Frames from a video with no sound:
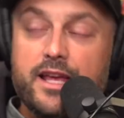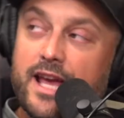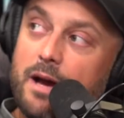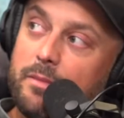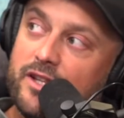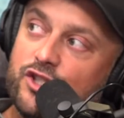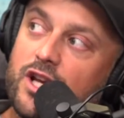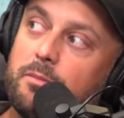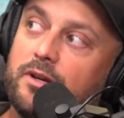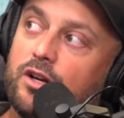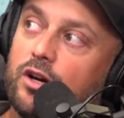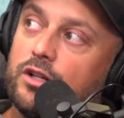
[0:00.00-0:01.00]
mean, the
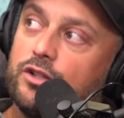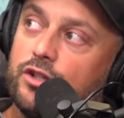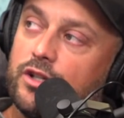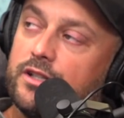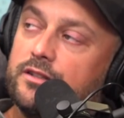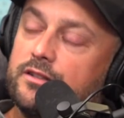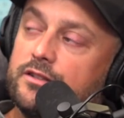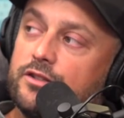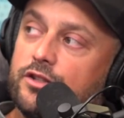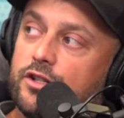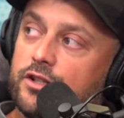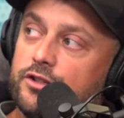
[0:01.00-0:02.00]
shopping cart could
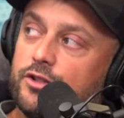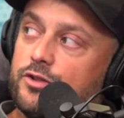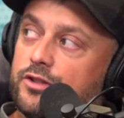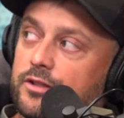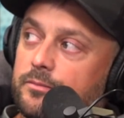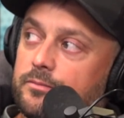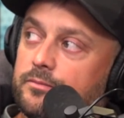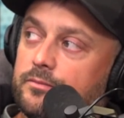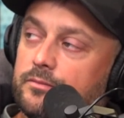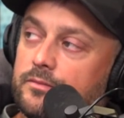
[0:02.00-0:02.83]
do some.